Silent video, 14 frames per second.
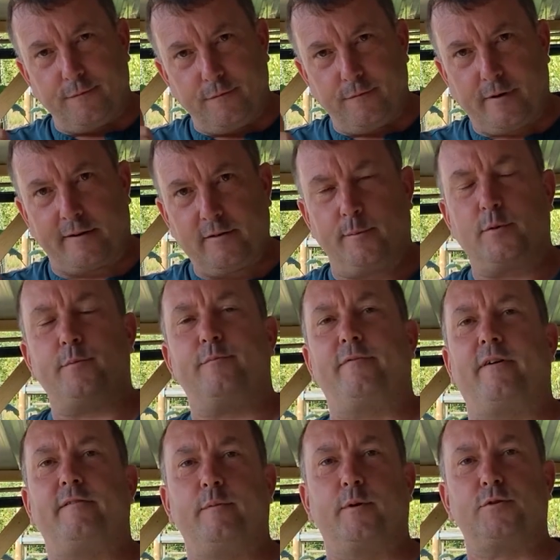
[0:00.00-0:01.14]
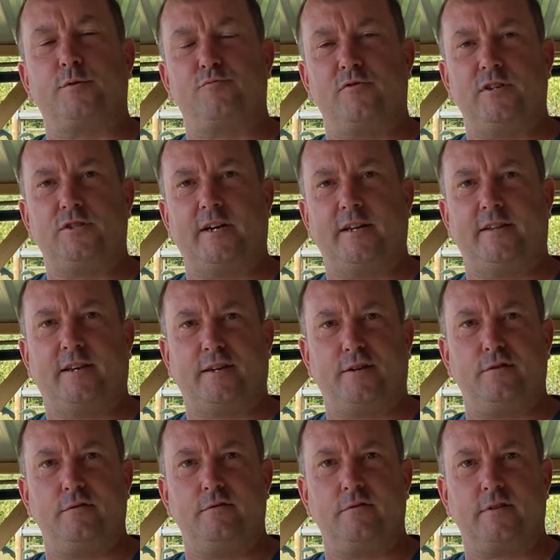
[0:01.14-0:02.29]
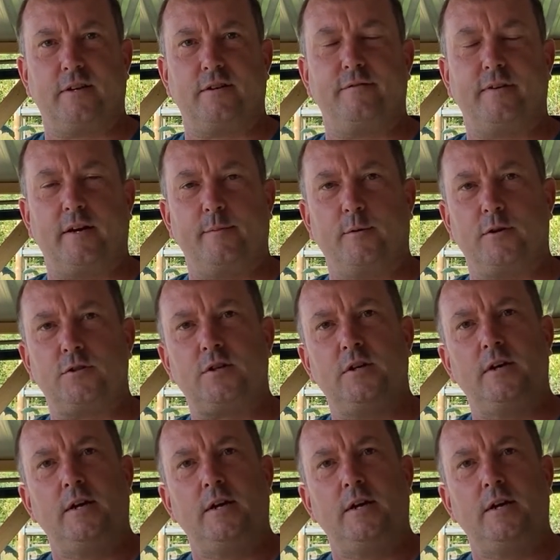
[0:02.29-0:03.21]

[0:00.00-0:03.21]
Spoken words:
very much appreciated. Thank you very much.